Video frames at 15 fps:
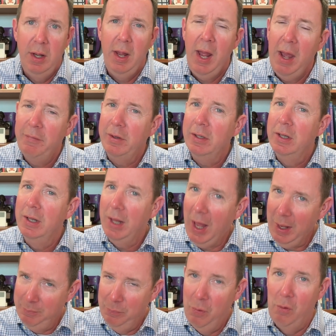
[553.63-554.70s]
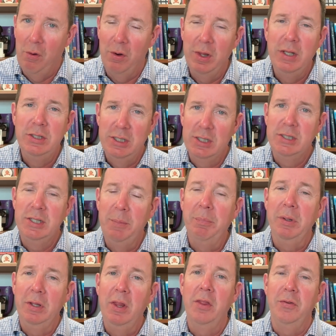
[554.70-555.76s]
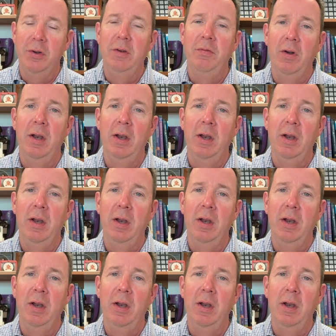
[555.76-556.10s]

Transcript: have a lot more than just simply the three